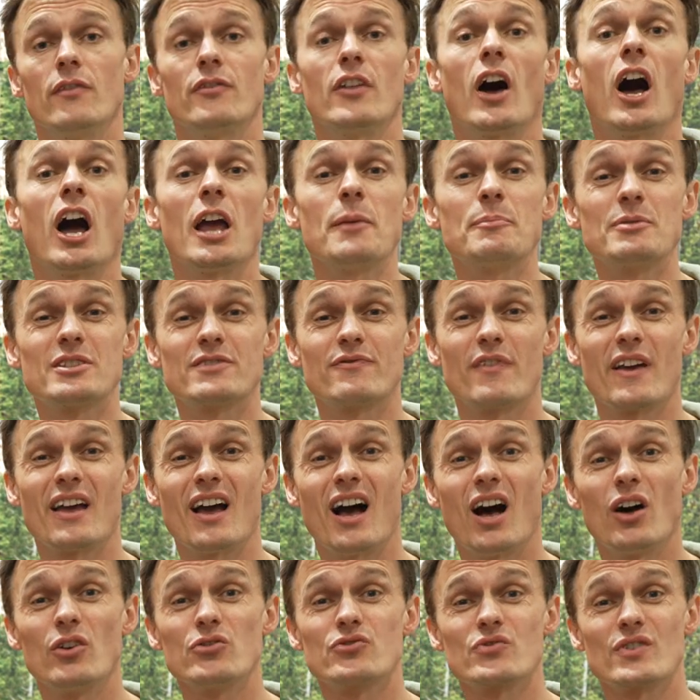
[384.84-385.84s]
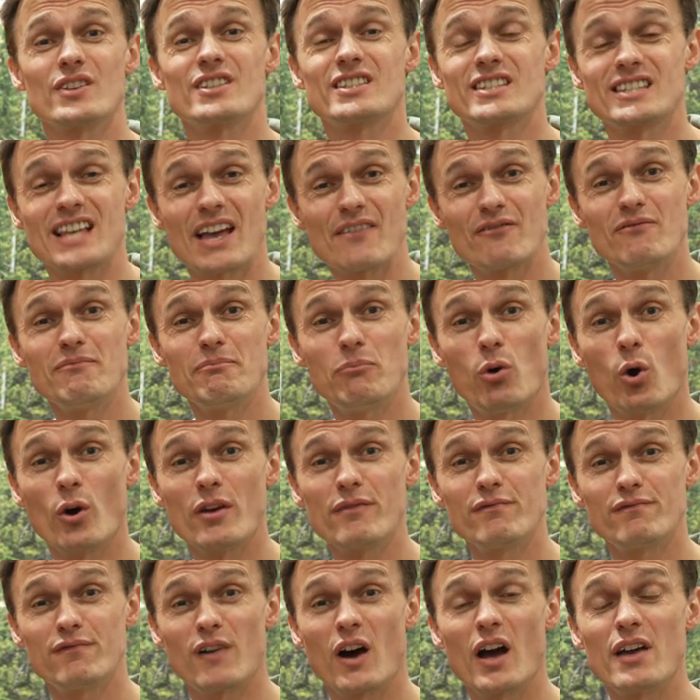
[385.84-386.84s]
The Hypersphere Ultra
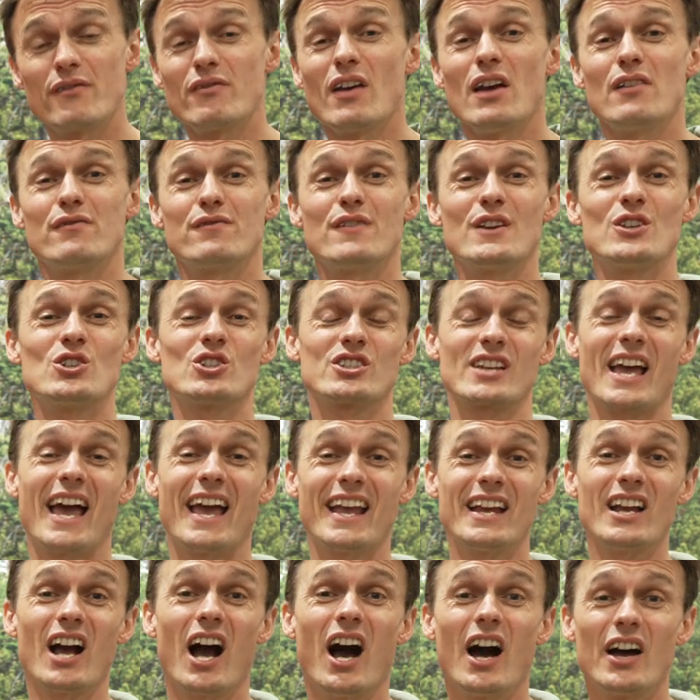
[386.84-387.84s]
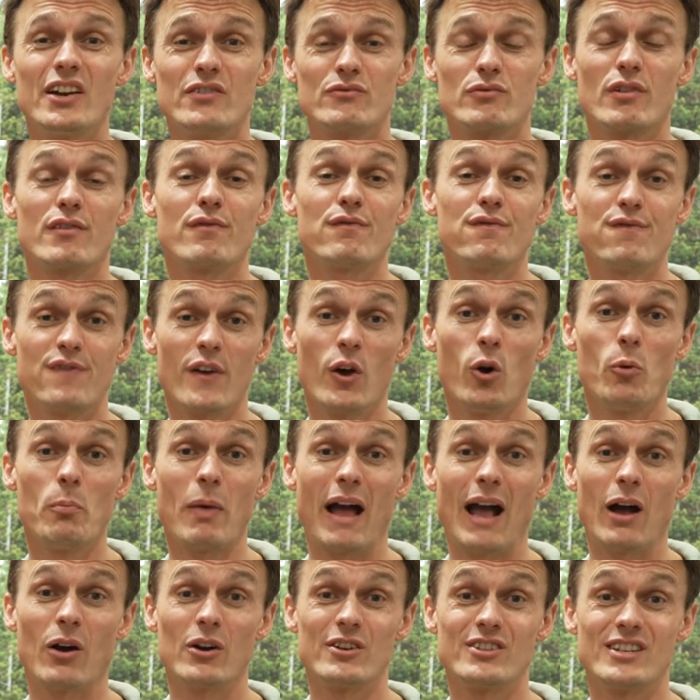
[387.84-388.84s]
7.5 features 800 fill
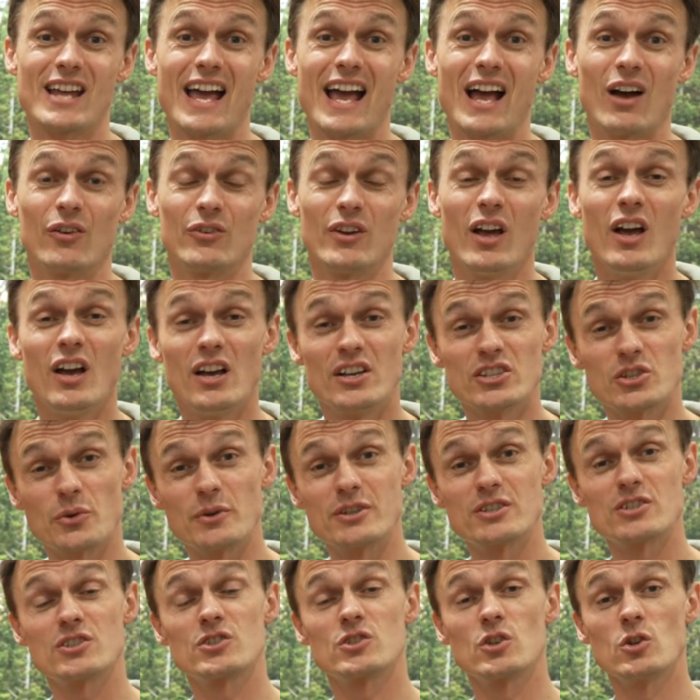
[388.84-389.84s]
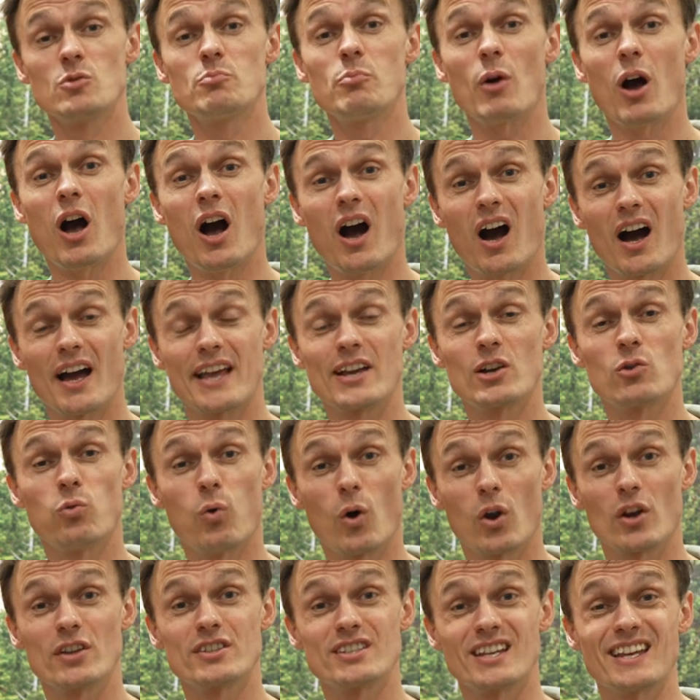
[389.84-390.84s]
power down, so is super high
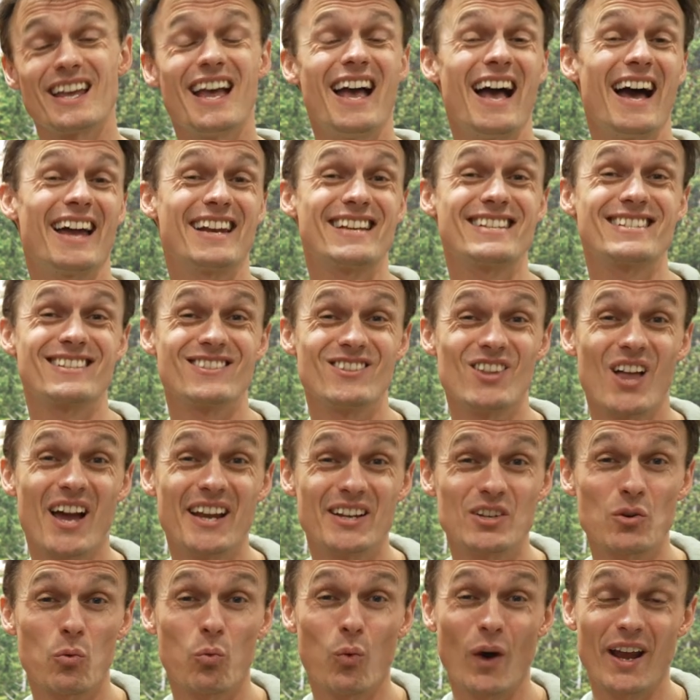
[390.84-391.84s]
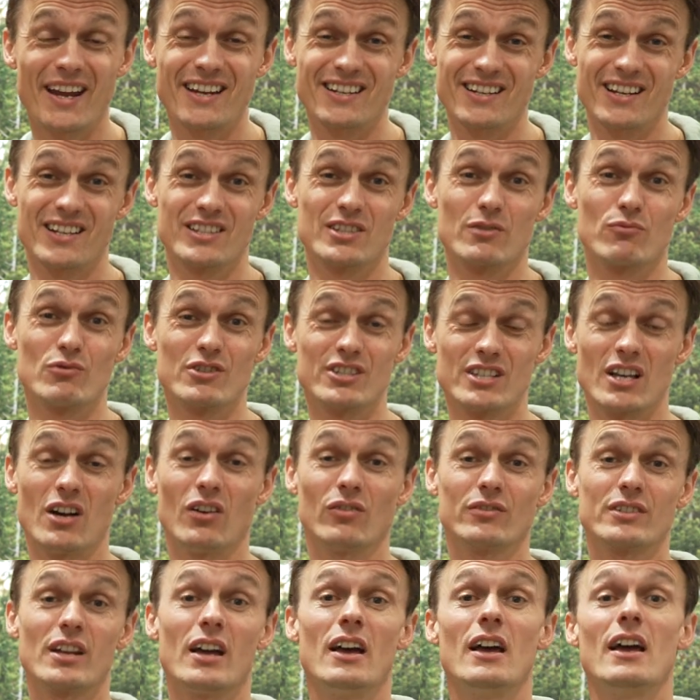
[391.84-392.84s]
quality and is lightweight as a
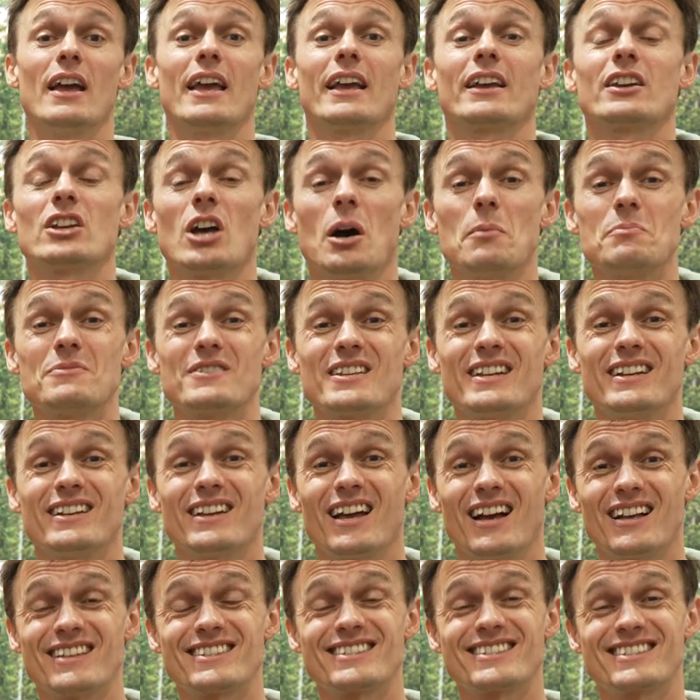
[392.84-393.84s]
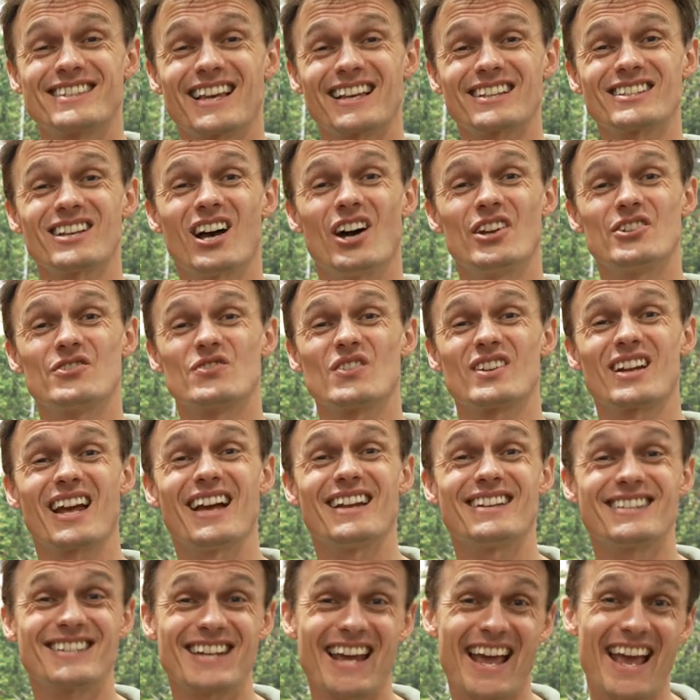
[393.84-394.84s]
result. Comes in
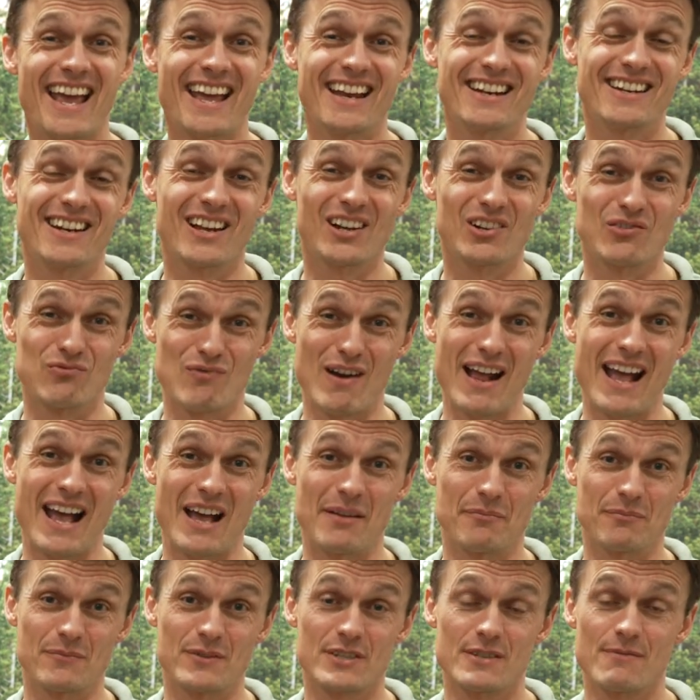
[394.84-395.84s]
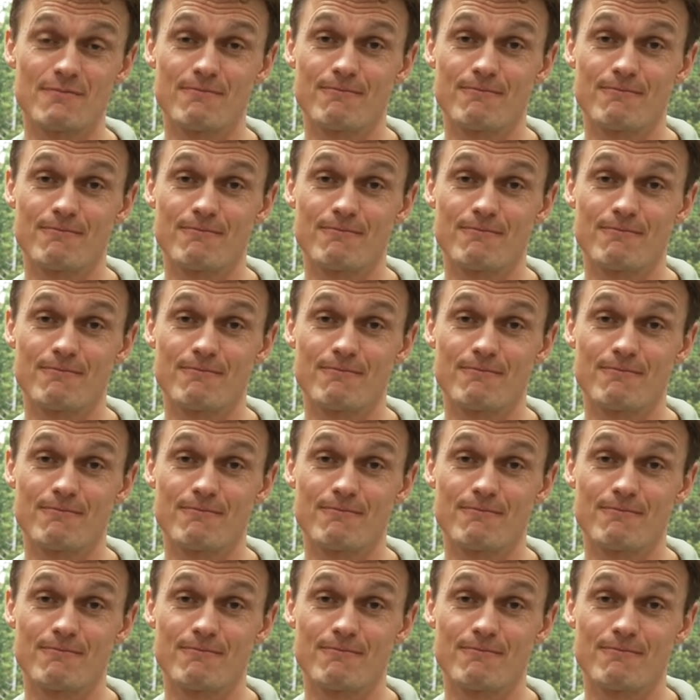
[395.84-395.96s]
610 grams.